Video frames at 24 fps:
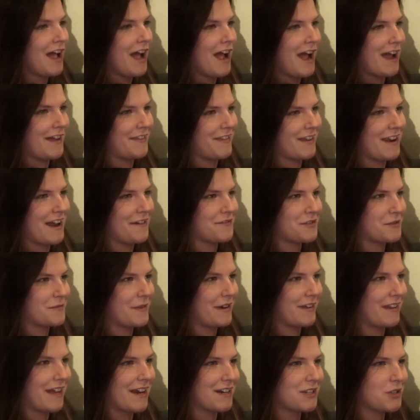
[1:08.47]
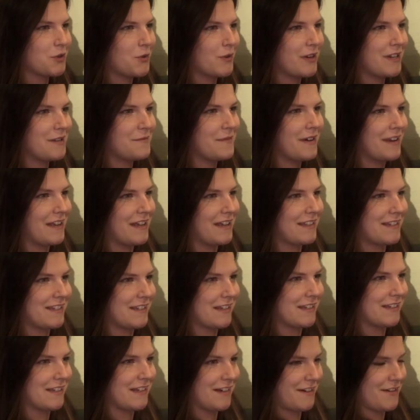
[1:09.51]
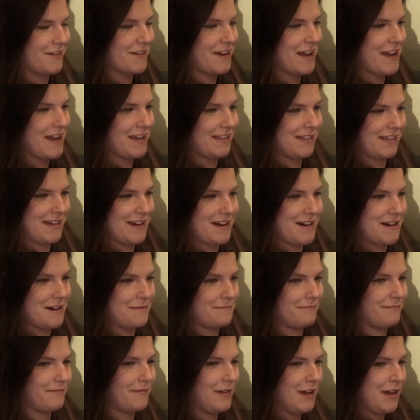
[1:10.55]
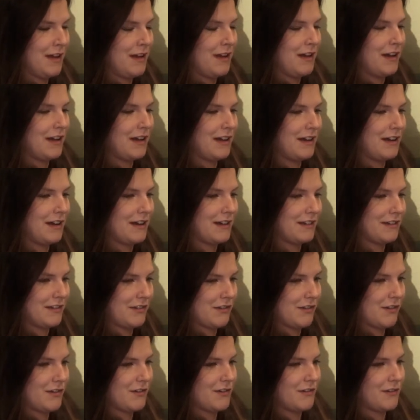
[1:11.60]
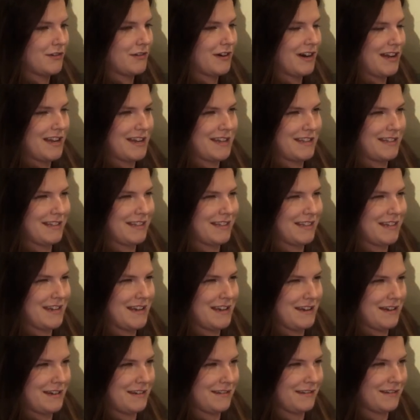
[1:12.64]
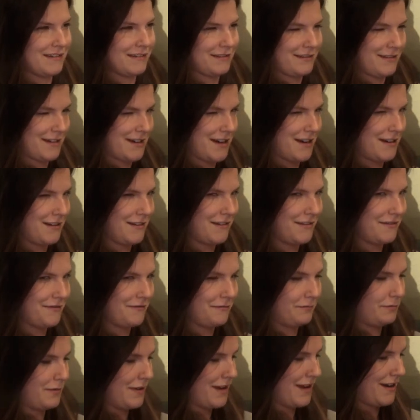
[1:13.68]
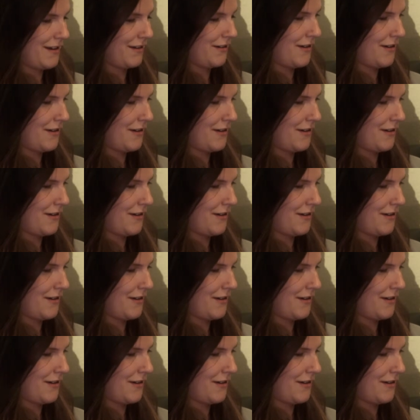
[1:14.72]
And then after about like 20 minutes, I was like, okay, Tom, so I can sing and kind of play